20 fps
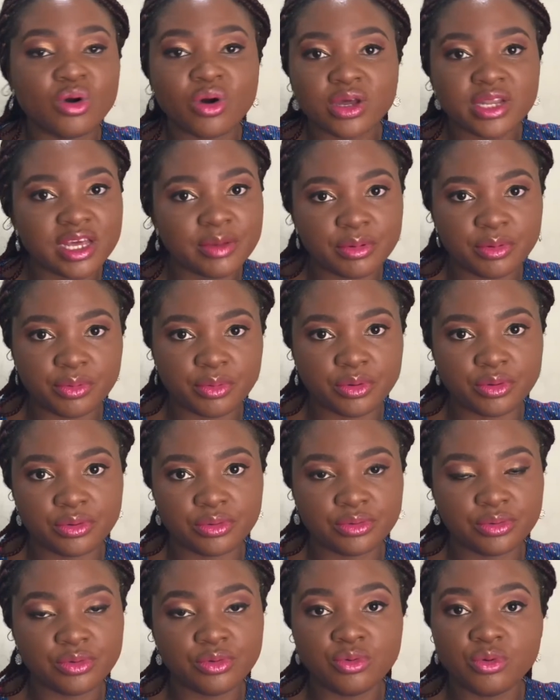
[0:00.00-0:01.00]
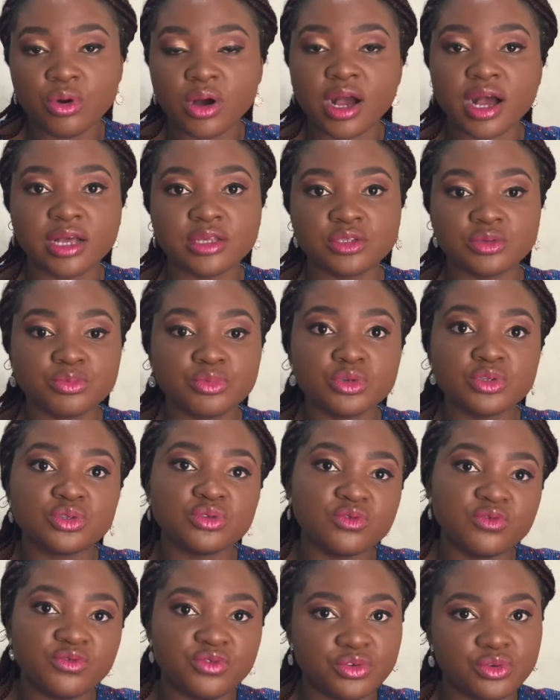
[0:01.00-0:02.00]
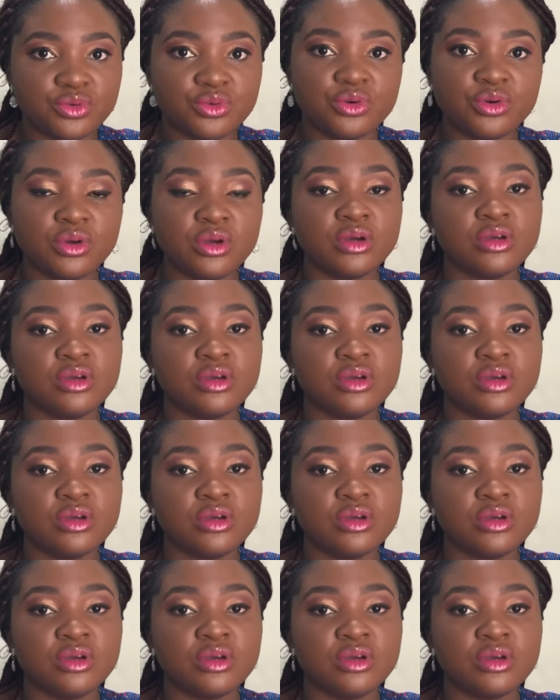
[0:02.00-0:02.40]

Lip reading: other people who are supposed to view